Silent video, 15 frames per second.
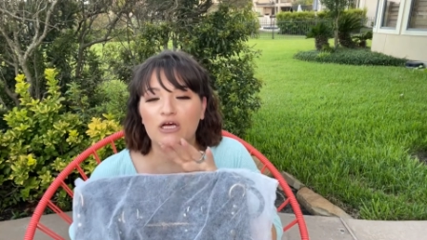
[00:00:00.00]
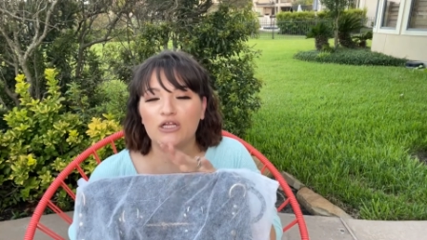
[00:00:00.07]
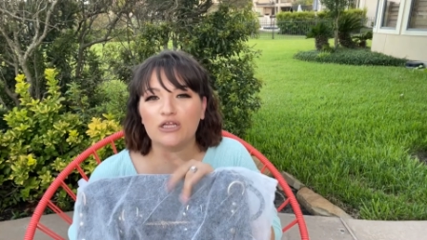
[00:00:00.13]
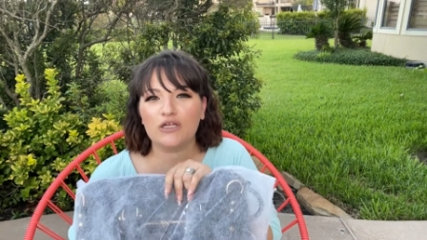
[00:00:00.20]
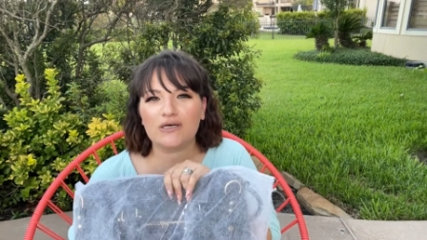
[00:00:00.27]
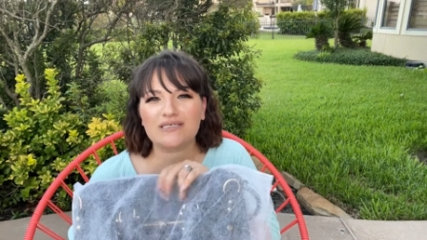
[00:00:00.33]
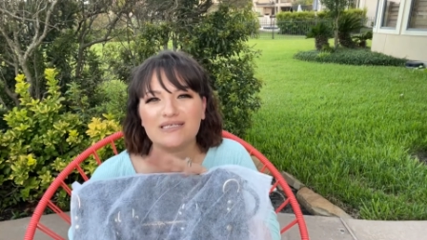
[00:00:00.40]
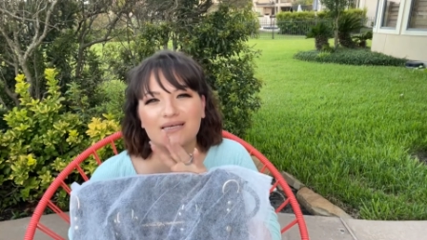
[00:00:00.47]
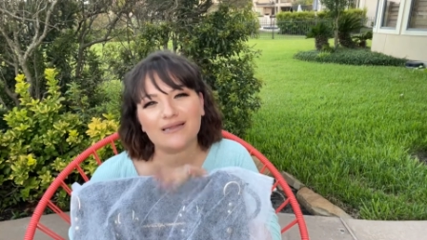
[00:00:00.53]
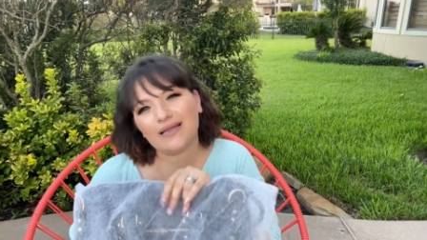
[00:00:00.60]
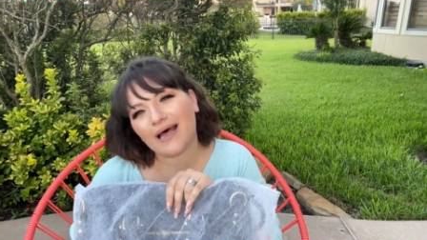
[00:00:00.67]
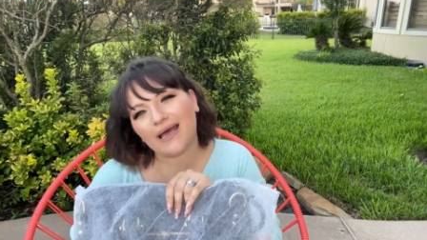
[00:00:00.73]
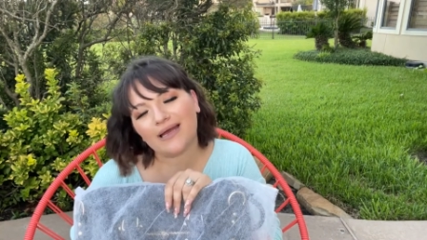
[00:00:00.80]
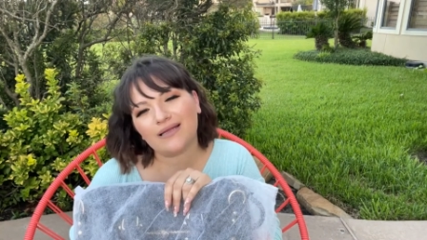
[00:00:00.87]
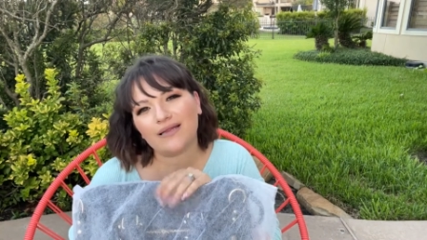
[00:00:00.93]
looks
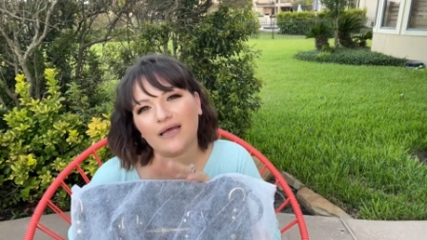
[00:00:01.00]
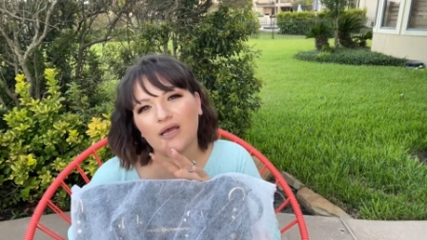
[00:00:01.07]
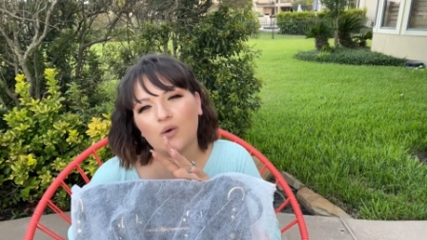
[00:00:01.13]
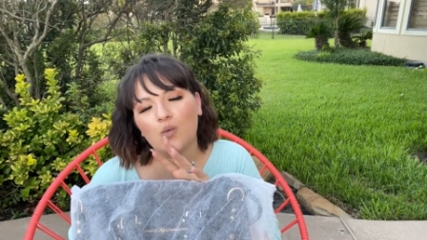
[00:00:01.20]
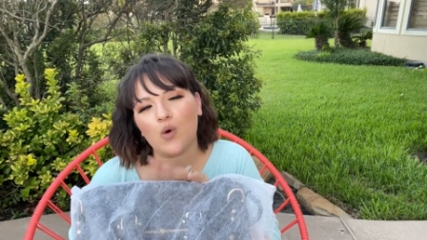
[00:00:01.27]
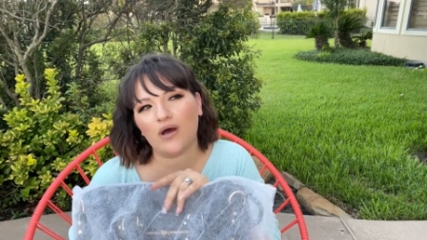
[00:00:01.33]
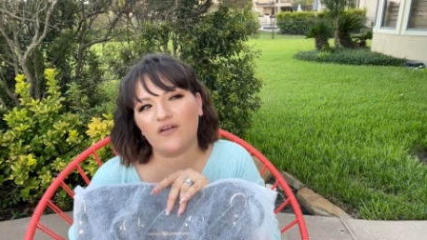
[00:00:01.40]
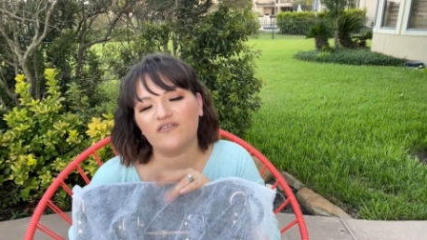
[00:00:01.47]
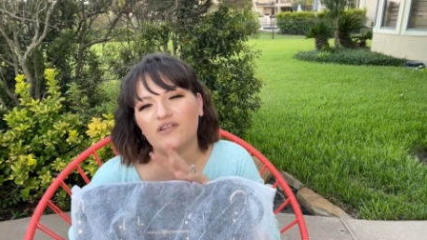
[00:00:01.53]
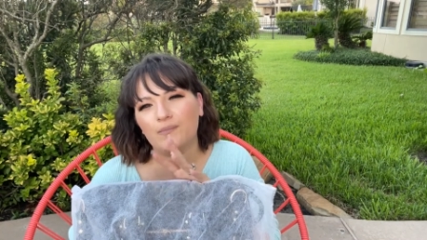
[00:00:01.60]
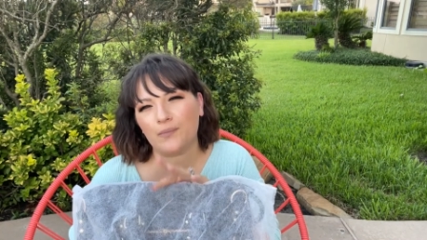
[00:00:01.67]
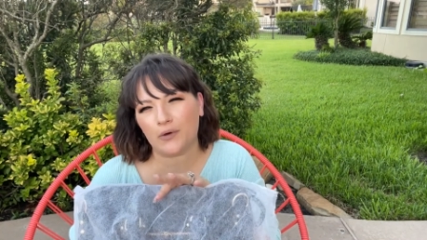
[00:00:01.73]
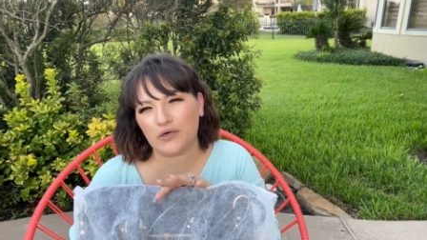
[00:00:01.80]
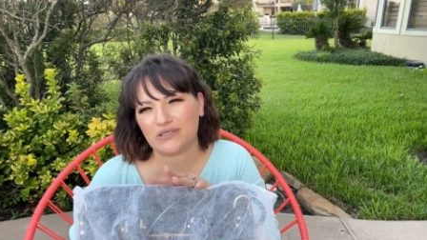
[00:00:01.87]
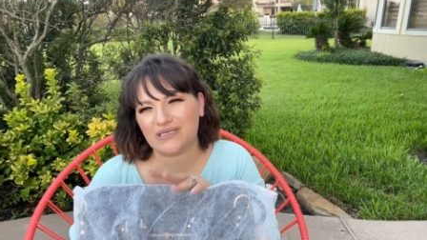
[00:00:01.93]
alike like one of the
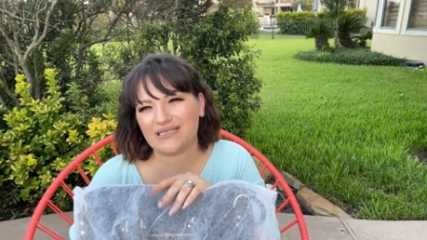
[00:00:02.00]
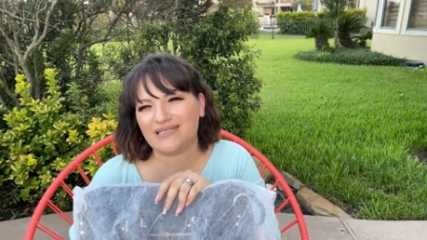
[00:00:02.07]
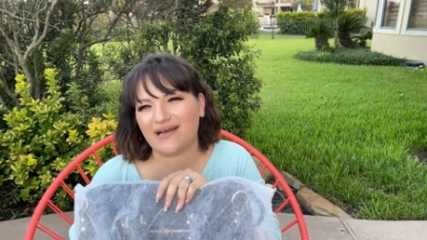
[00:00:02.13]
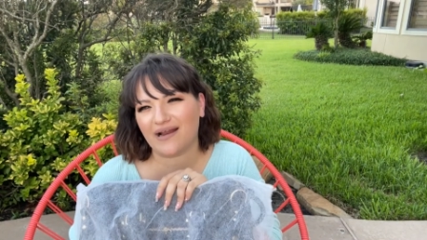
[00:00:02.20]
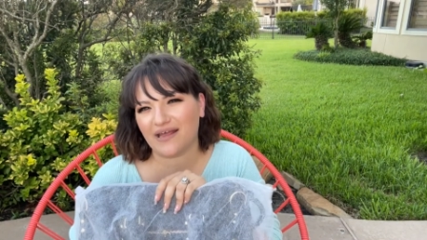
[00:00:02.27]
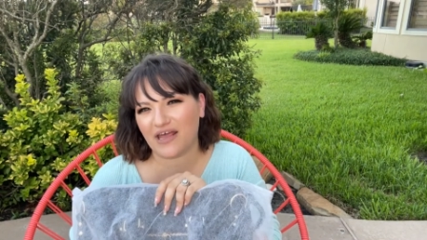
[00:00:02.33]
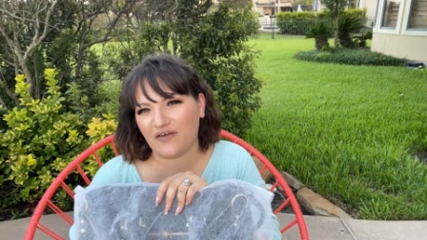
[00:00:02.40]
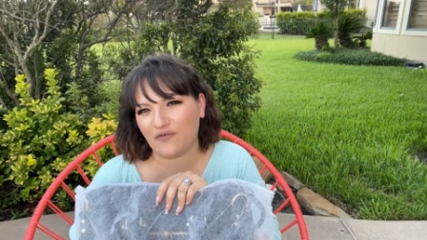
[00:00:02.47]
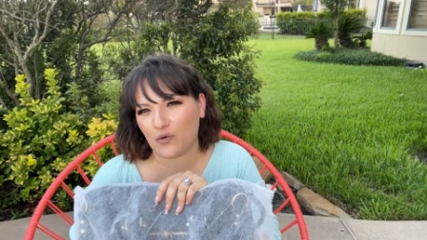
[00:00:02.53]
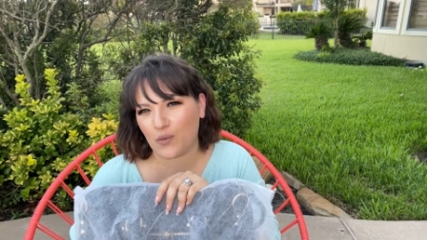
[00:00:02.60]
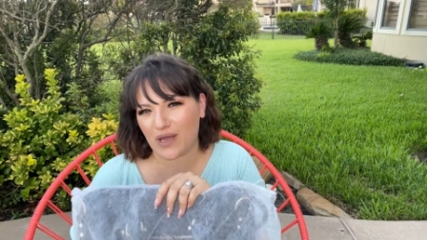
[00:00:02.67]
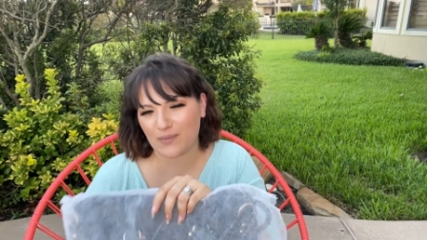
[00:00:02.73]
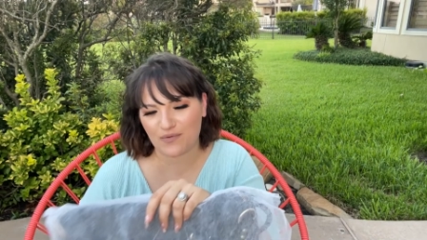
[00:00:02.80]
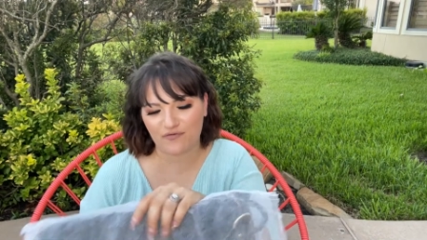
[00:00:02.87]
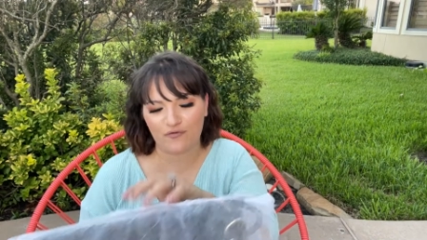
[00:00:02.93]
purses that I gave
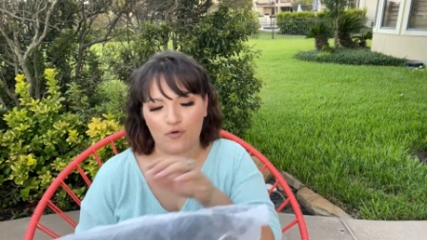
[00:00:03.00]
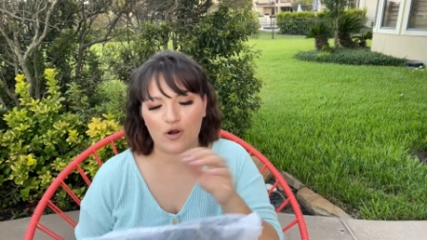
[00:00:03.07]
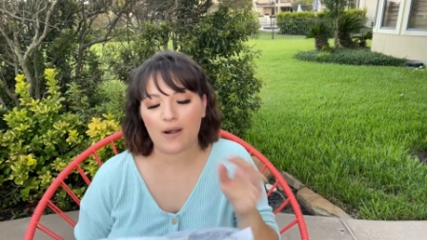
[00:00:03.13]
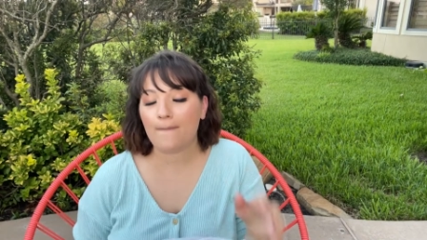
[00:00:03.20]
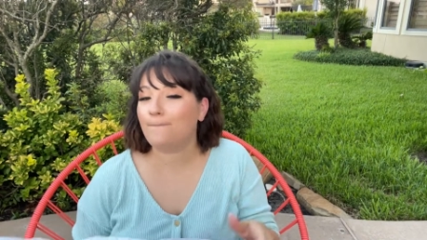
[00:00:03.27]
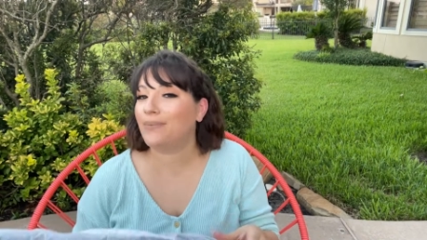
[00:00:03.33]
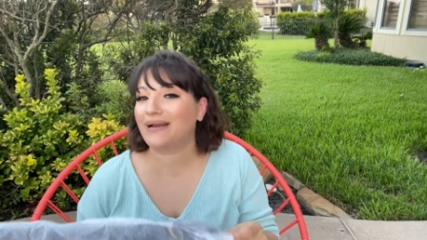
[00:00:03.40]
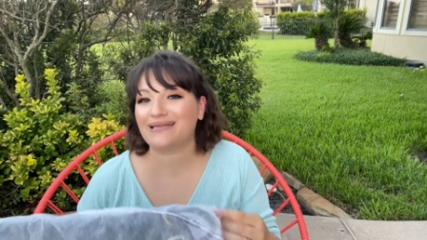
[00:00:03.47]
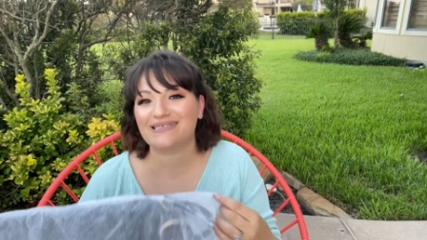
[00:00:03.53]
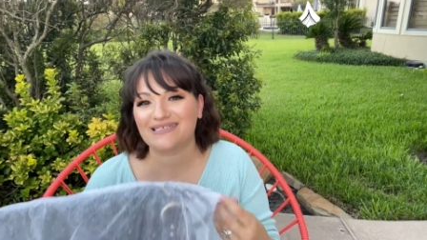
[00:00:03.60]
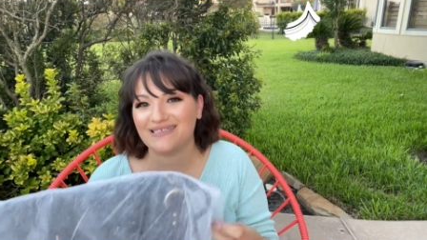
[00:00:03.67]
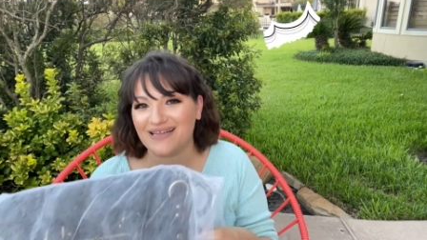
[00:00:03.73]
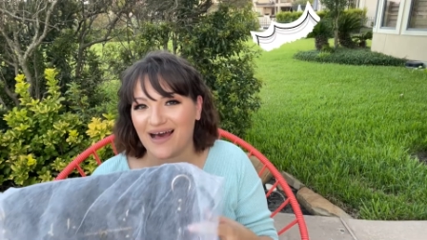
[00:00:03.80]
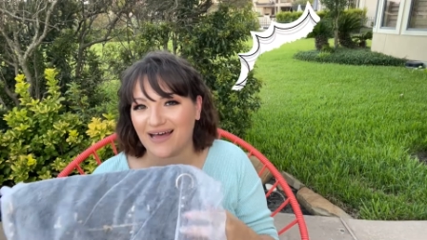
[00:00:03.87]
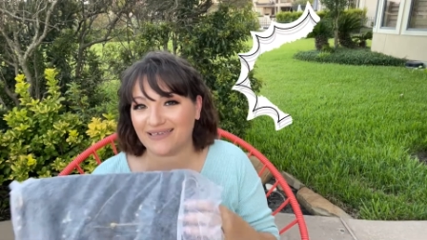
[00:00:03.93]
away before, but it's
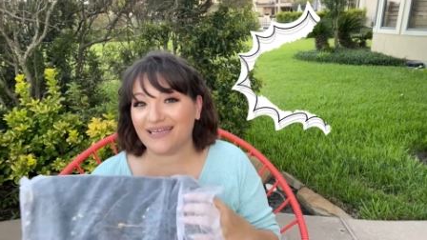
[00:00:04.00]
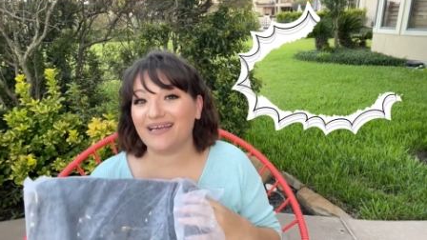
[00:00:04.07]
not.